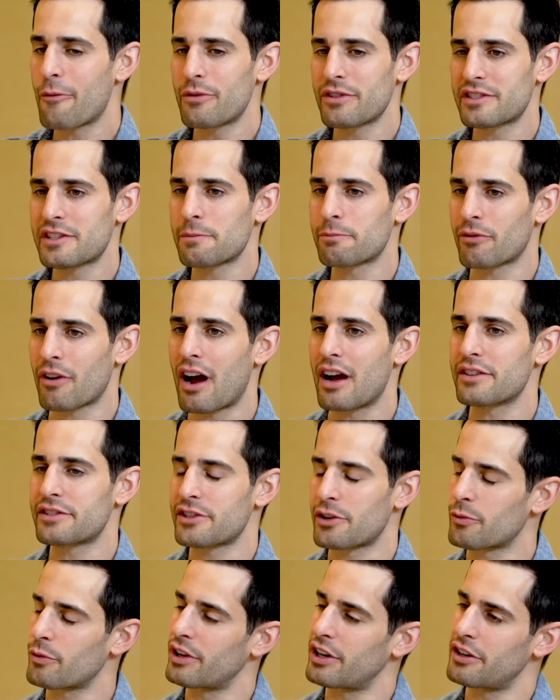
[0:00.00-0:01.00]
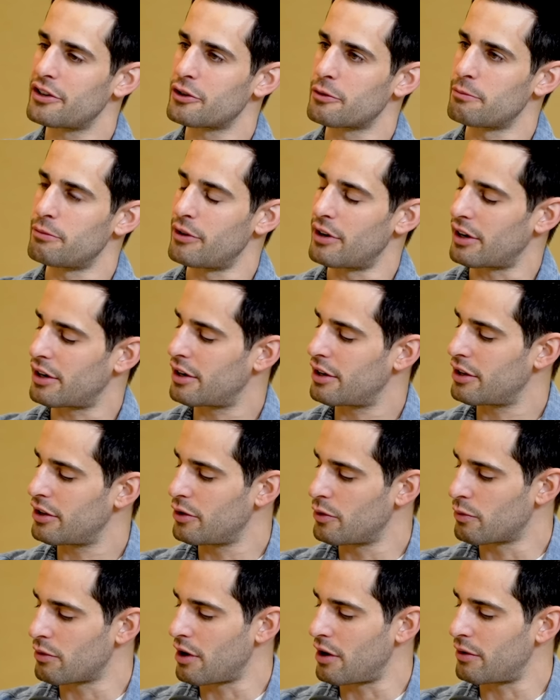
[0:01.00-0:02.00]
was surprised to read in your book,
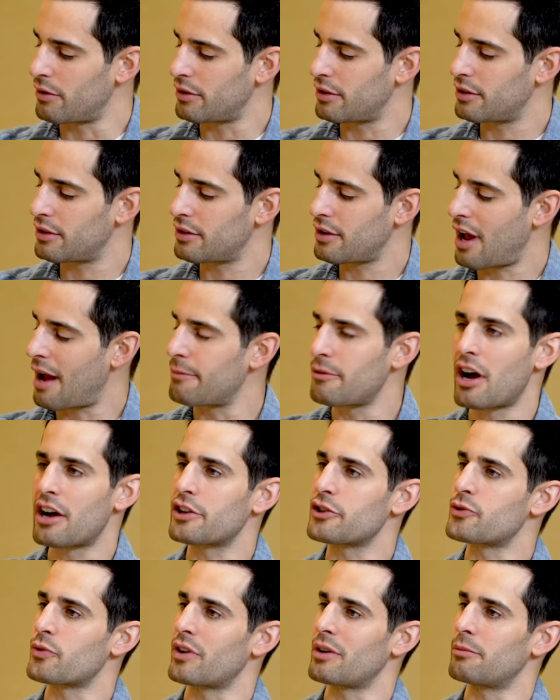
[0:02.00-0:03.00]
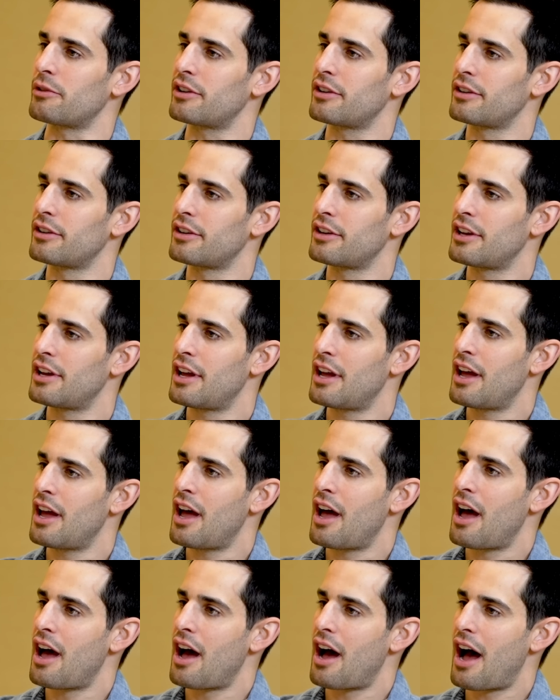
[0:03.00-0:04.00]
you wrote, I'm not a dreamer.
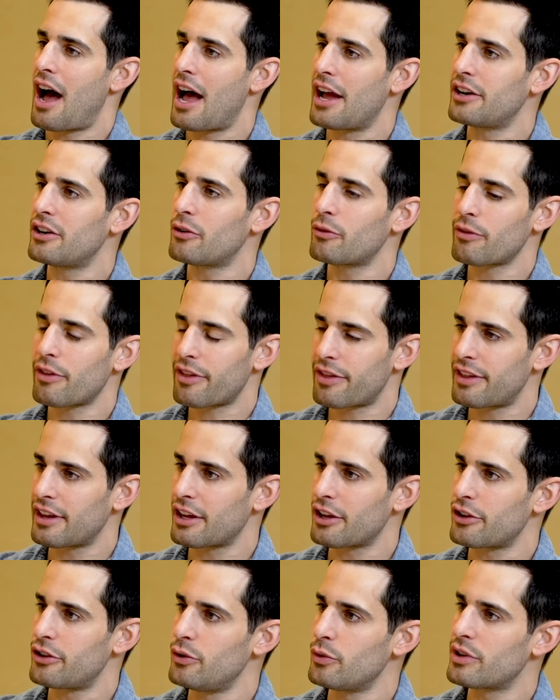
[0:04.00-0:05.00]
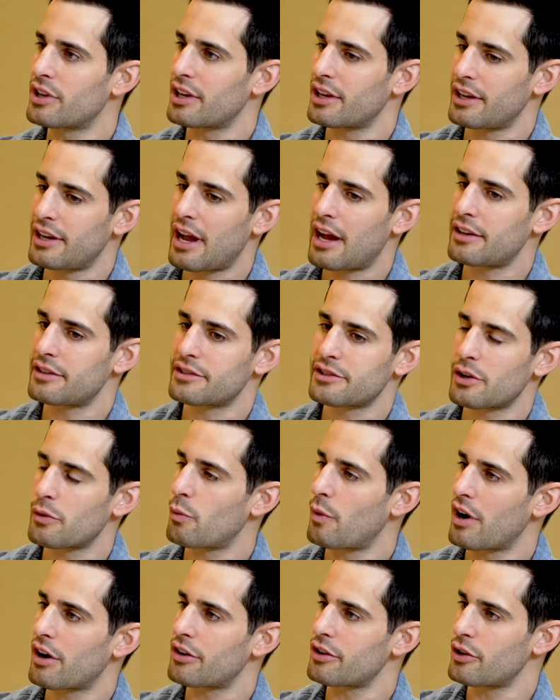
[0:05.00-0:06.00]
I don't think you can get to
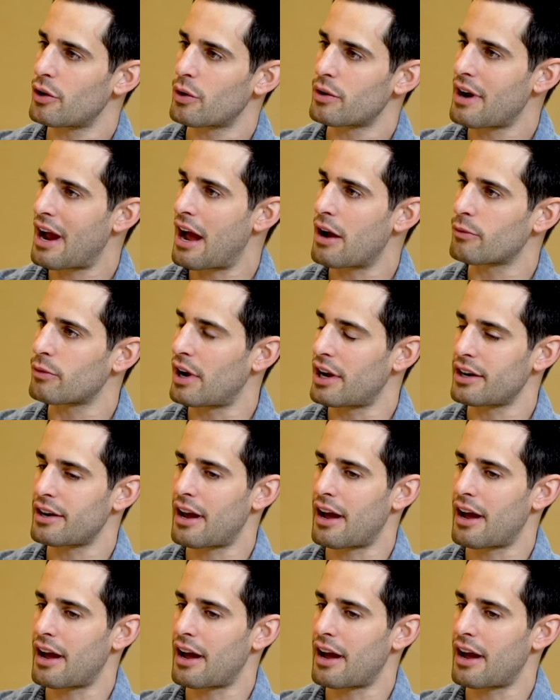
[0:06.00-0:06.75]
where you're at right